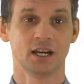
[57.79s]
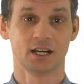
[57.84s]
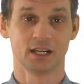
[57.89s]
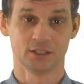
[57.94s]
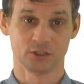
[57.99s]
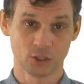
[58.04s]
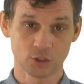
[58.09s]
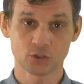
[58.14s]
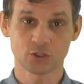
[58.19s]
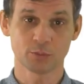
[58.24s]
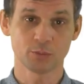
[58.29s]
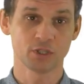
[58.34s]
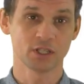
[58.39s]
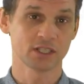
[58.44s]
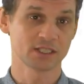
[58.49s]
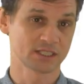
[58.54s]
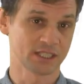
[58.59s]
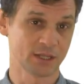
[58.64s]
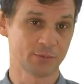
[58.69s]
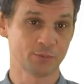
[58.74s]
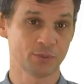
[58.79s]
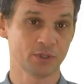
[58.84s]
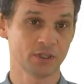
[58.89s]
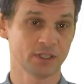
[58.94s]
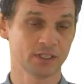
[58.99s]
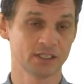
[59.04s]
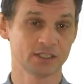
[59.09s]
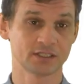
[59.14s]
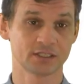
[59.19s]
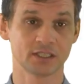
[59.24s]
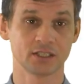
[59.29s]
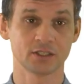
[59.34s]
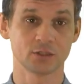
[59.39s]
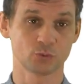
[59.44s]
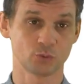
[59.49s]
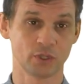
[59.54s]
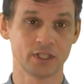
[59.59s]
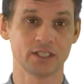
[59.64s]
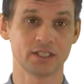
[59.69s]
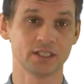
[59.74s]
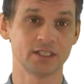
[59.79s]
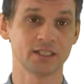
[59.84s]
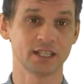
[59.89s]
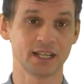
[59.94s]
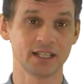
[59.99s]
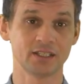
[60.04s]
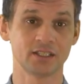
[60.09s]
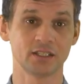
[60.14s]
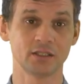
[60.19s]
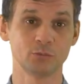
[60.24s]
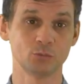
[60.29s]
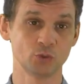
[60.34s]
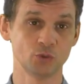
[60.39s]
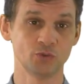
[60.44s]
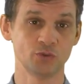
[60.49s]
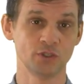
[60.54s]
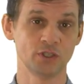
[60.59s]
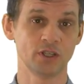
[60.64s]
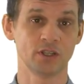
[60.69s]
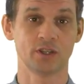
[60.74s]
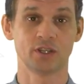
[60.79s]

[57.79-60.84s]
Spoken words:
A notable example is the 2019 movie